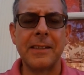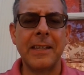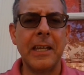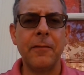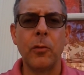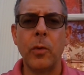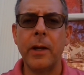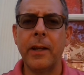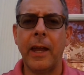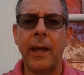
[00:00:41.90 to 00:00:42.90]
evil
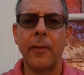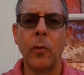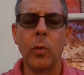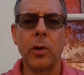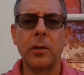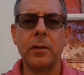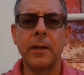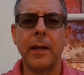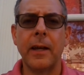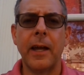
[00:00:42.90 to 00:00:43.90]
one and the
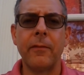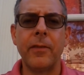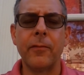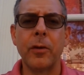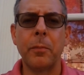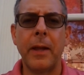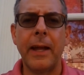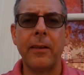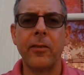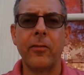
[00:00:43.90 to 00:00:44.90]
world have different
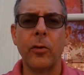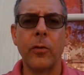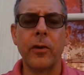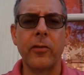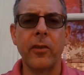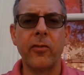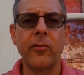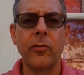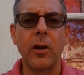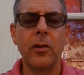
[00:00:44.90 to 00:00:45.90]
plans, and so there's this
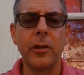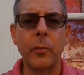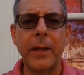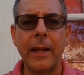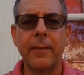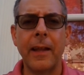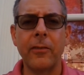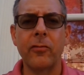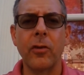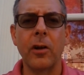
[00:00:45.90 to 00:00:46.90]
struggle, and we get
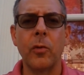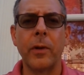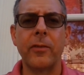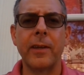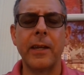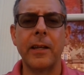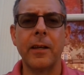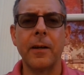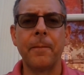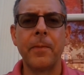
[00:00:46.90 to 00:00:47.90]
that struggle once again
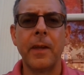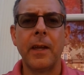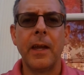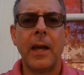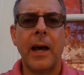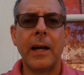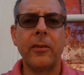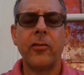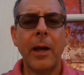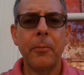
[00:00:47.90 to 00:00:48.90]
here.
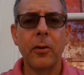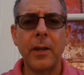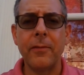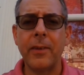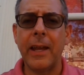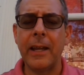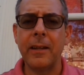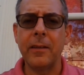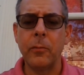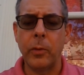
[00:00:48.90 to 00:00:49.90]
Chapter 11
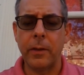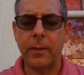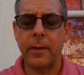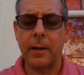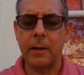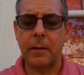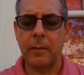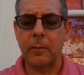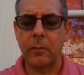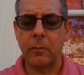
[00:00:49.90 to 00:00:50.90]
ended with the